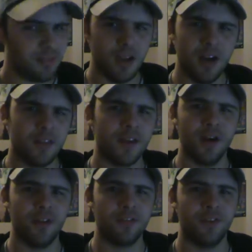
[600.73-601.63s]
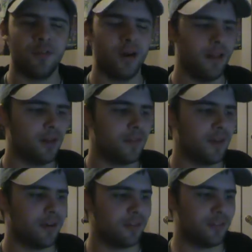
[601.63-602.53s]
Anything else? There's really nothing
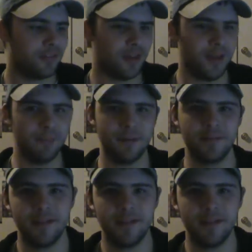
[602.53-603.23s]
else to say, but